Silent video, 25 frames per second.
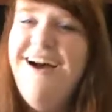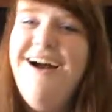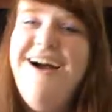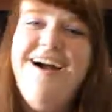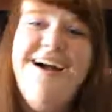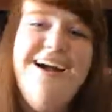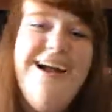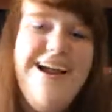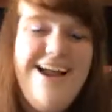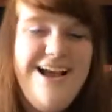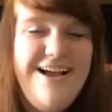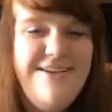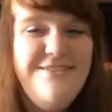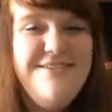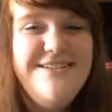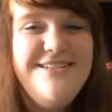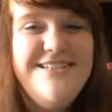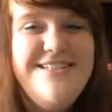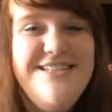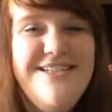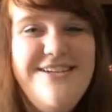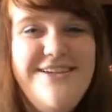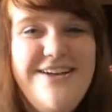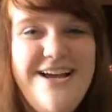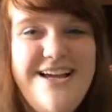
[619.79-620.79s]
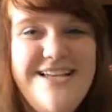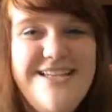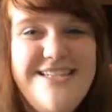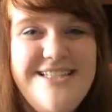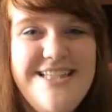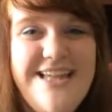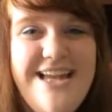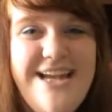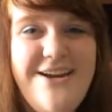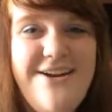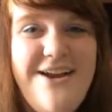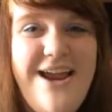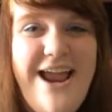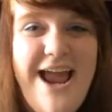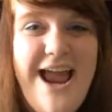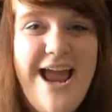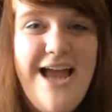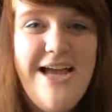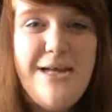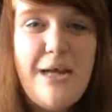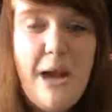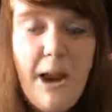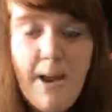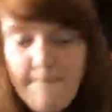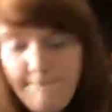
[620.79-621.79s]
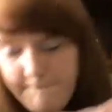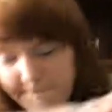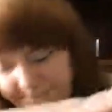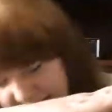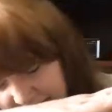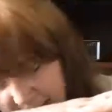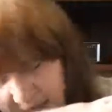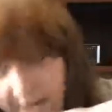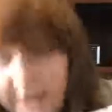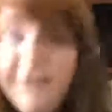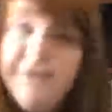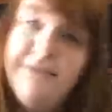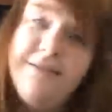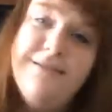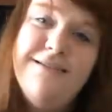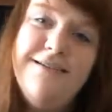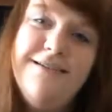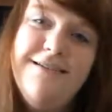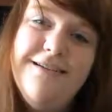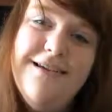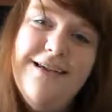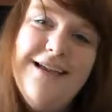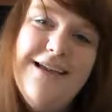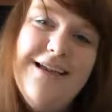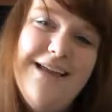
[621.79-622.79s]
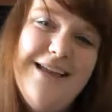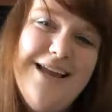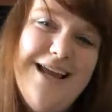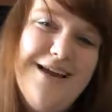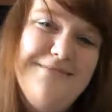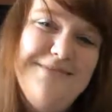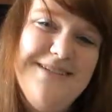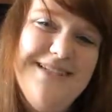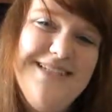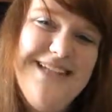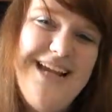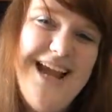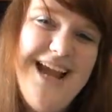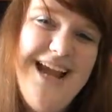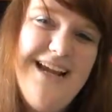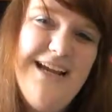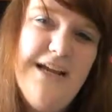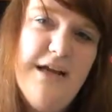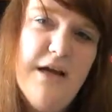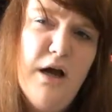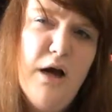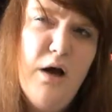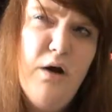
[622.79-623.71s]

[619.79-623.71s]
Alright, I will see you guys later, and namaste.